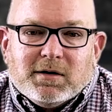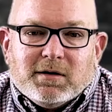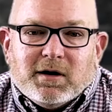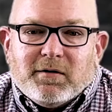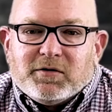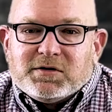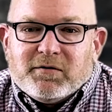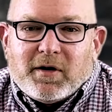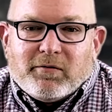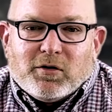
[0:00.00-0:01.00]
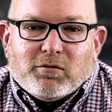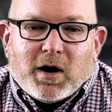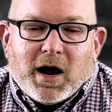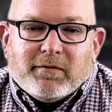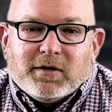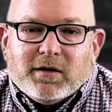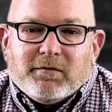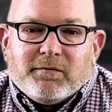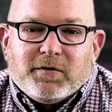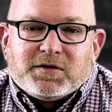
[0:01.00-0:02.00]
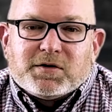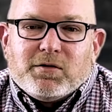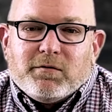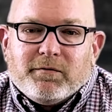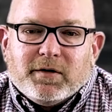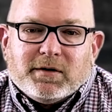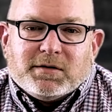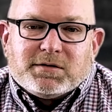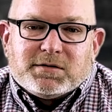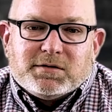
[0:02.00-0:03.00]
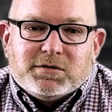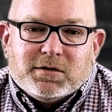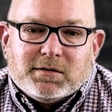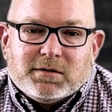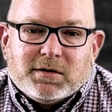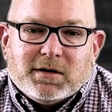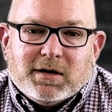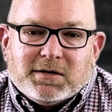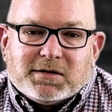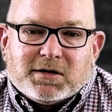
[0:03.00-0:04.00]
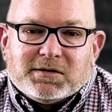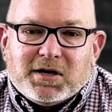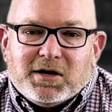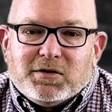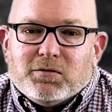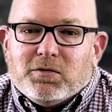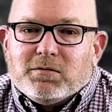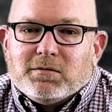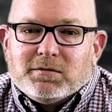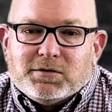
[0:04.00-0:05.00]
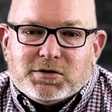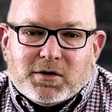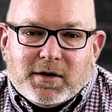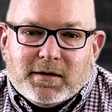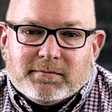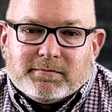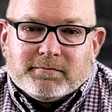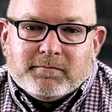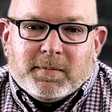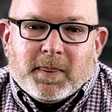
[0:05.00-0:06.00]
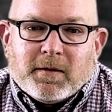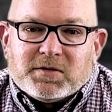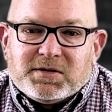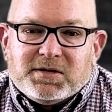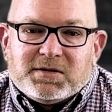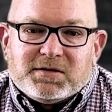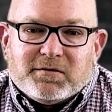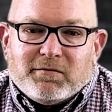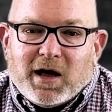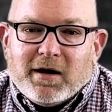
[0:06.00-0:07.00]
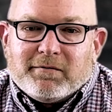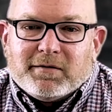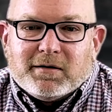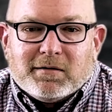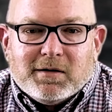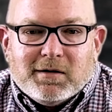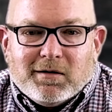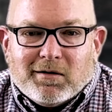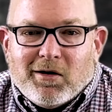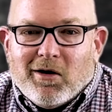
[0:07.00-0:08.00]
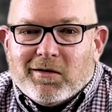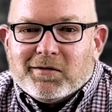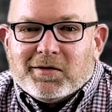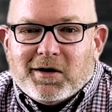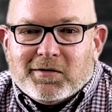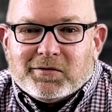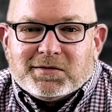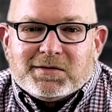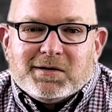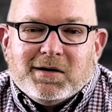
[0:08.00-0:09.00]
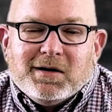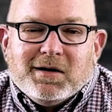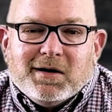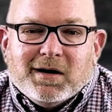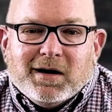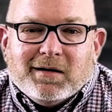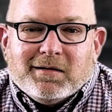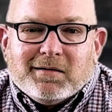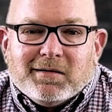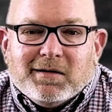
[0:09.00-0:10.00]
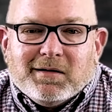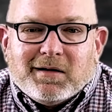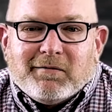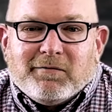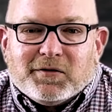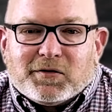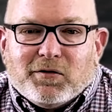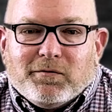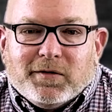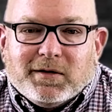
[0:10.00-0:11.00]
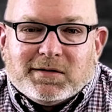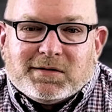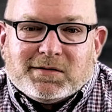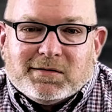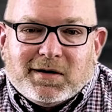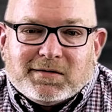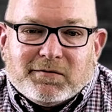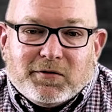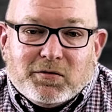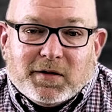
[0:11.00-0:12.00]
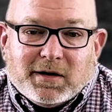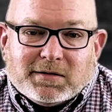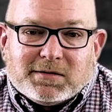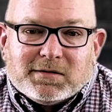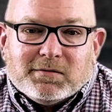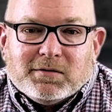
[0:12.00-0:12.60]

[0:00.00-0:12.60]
None of us have ever arrived. And a physical fitness is a continual journey. There are seasons of life that are harder than others. And that physical fitness does a few things.